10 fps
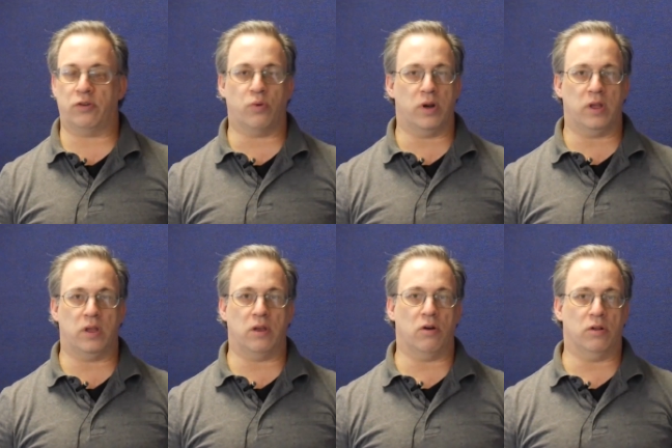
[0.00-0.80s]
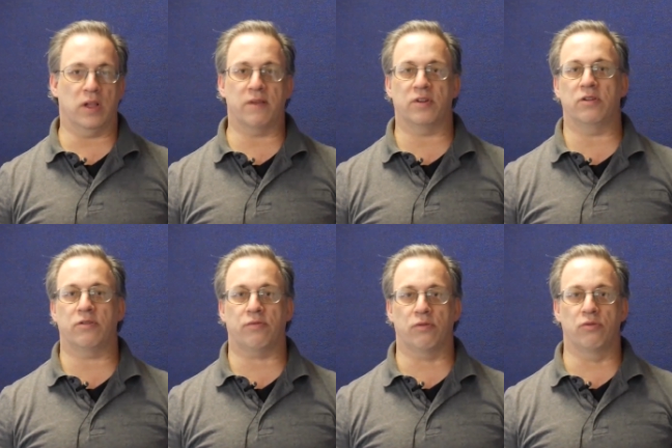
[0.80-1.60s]
2011
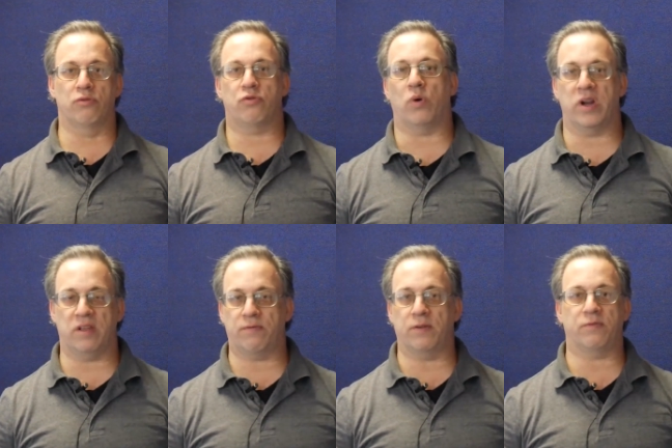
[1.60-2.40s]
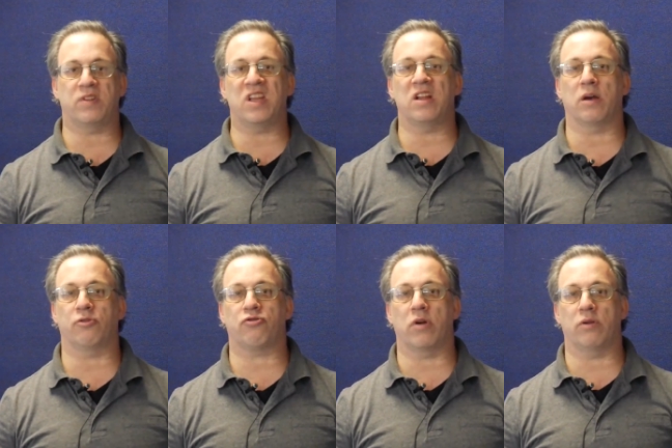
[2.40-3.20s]
through 2015, I
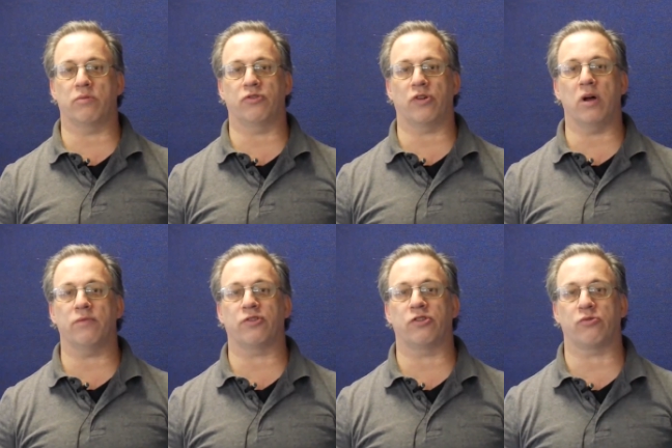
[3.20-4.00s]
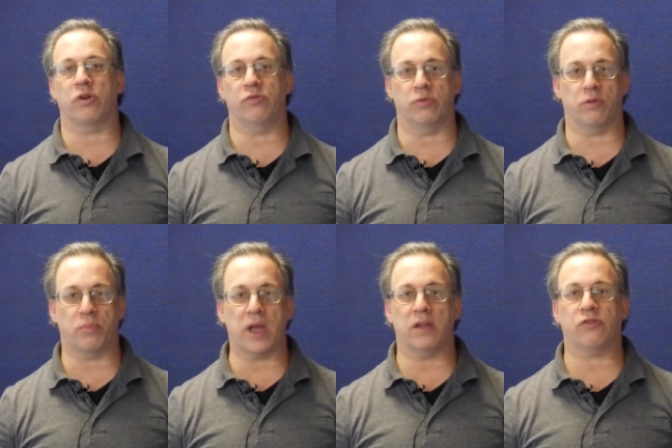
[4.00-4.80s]
was trying to resolve the situation with the
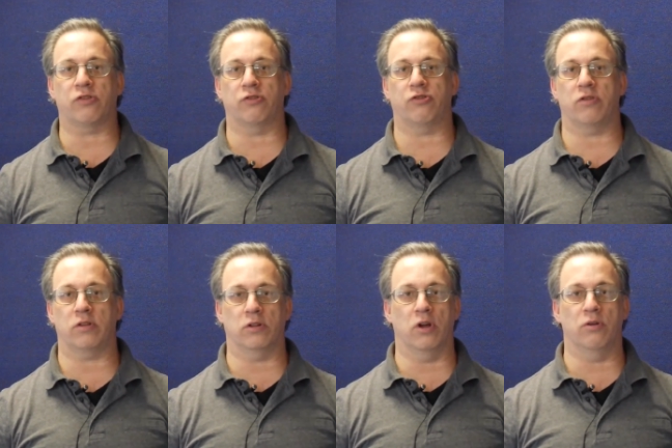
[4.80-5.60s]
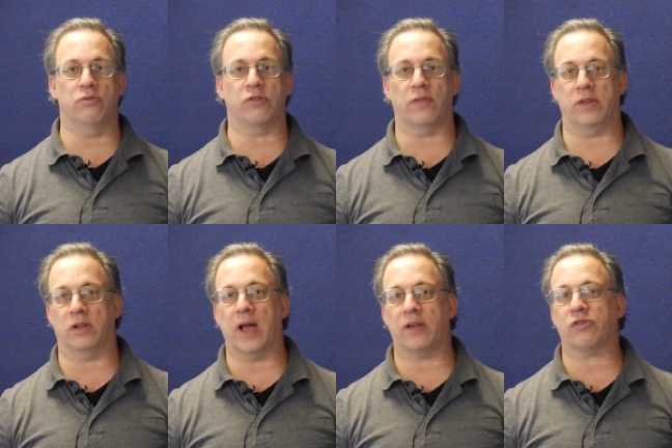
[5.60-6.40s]
banks concerning the loans on the
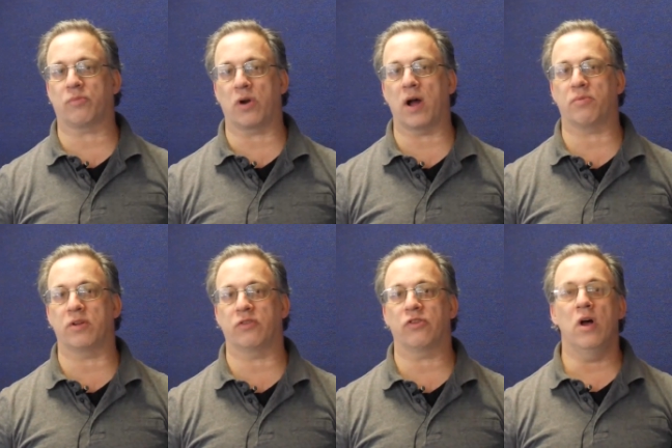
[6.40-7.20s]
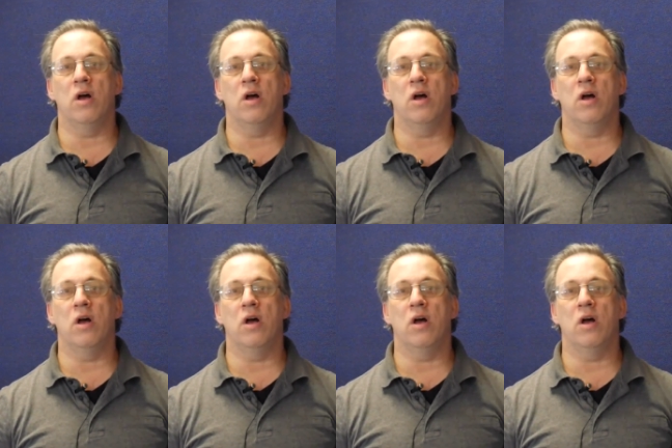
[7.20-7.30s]
Alaska properties.